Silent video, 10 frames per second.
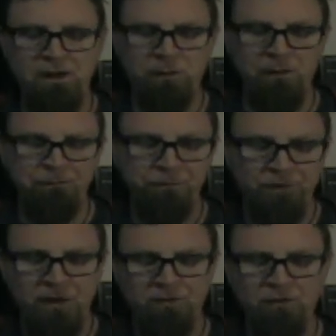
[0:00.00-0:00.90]
Anyway,
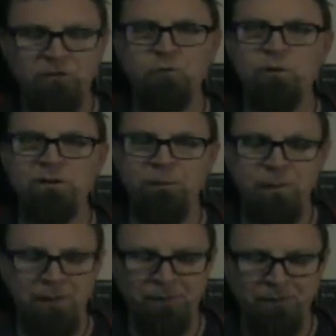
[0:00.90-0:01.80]
I should just read the
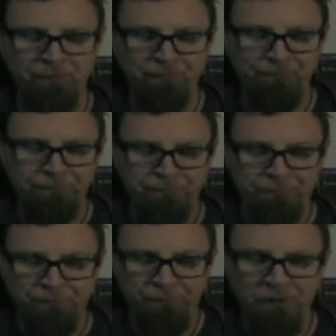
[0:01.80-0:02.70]
paper.
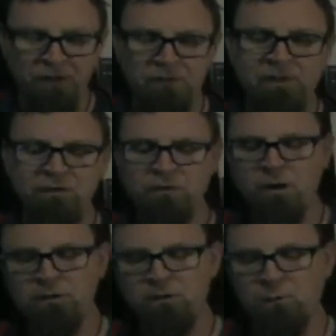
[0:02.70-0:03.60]
A
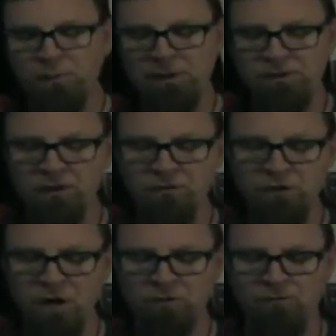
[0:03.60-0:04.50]
dishonorably
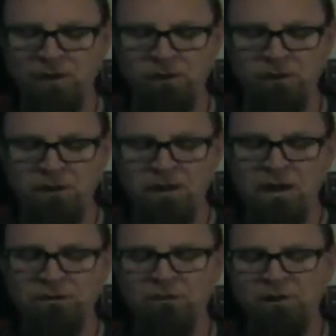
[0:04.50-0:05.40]
discharged veteran
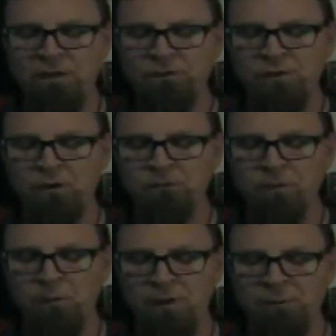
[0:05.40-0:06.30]
has his life stolen
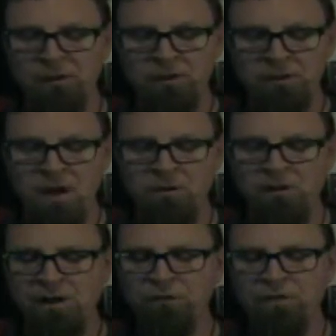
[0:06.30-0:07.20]
from him. Now
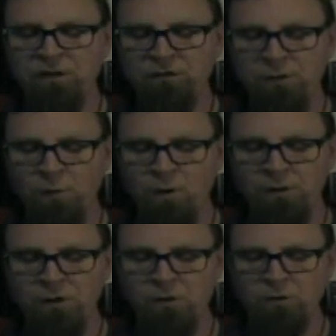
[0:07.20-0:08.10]
he seeks the
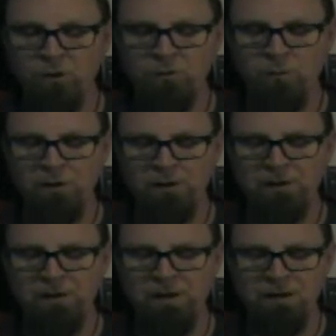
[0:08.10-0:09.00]
one who took what
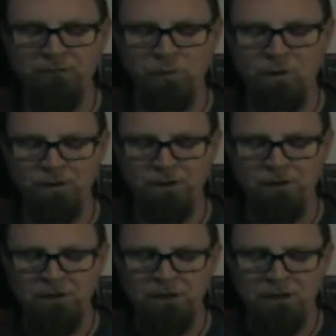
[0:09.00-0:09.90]
he never wanted.
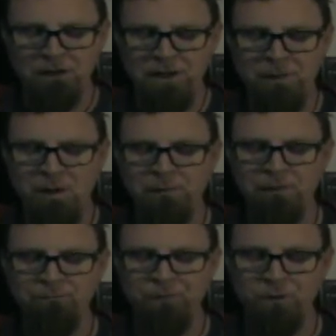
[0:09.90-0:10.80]
Leap M,
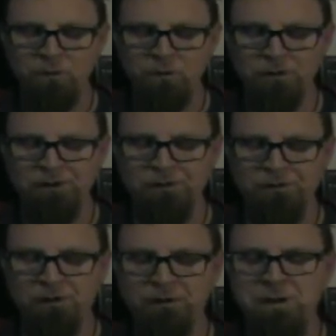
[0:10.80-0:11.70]
or
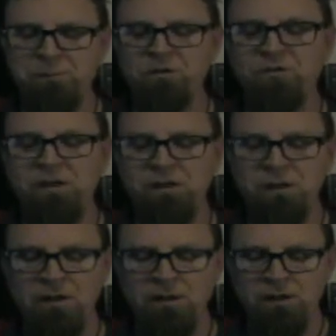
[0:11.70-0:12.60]
the Leap Machine,
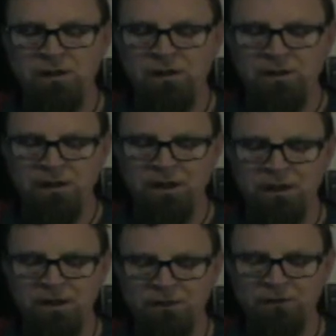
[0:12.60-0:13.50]

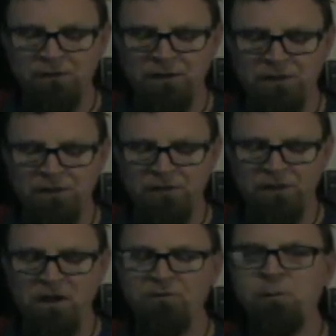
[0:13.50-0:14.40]
is
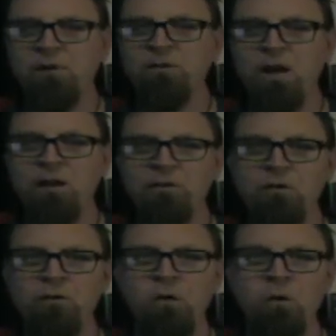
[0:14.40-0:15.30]
the government's
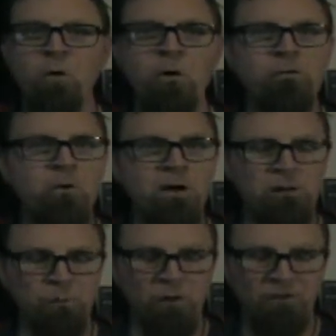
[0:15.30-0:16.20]
answer to
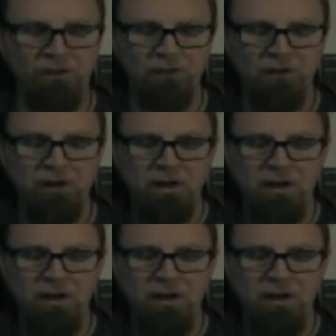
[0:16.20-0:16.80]
overcrowded prisons.